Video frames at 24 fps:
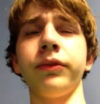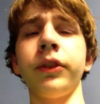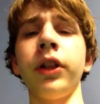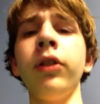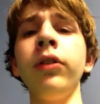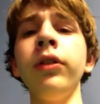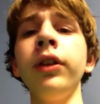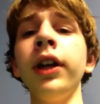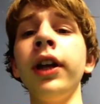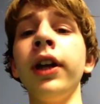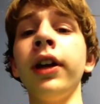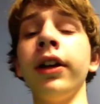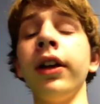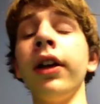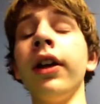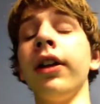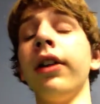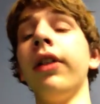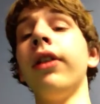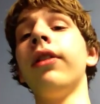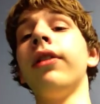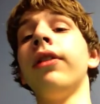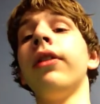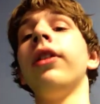Oh yeah, yeah,
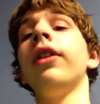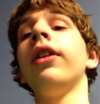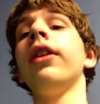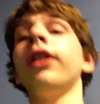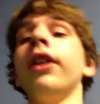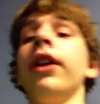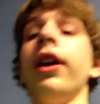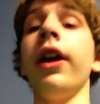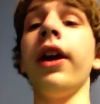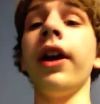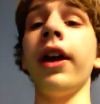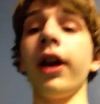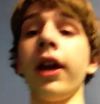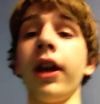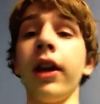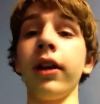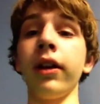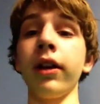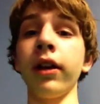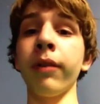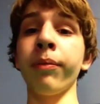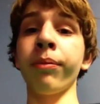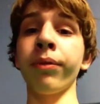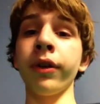no.
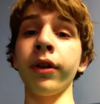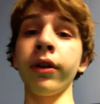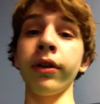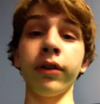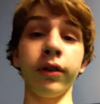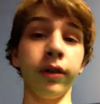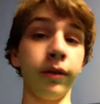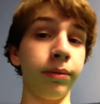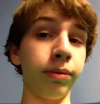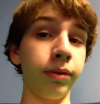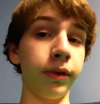And apparently,